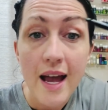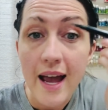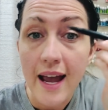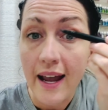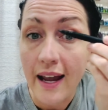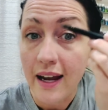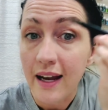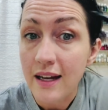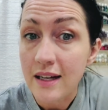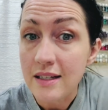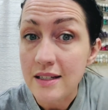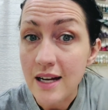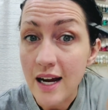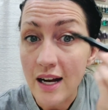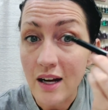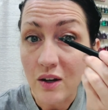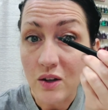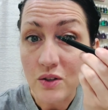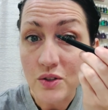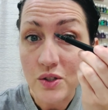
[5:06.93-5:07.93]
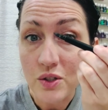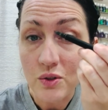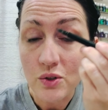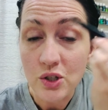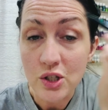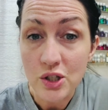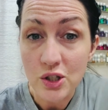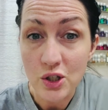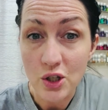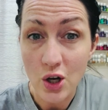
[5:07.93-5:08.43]
And I also
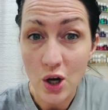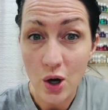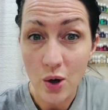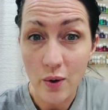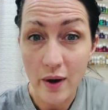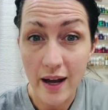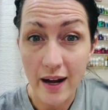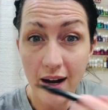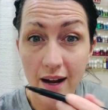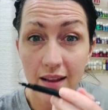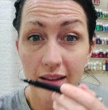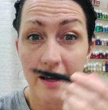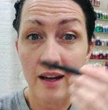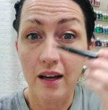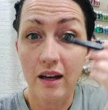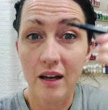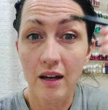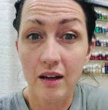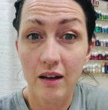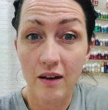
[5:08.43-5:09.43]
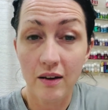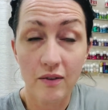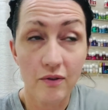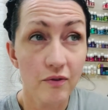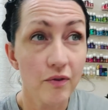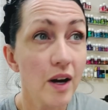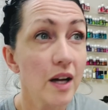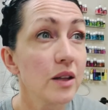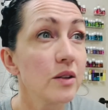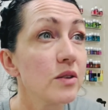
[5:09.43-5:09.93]
just go and I like
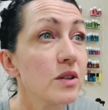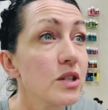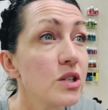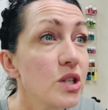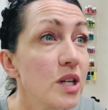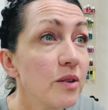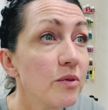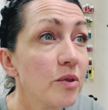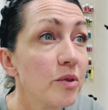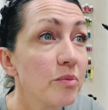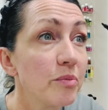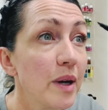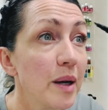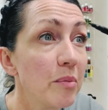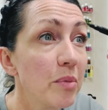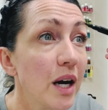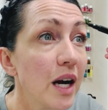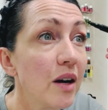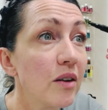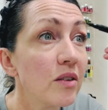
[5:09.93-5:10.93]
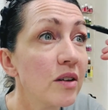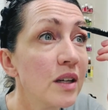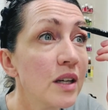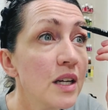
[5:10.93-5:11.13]
follow the shape of my brow.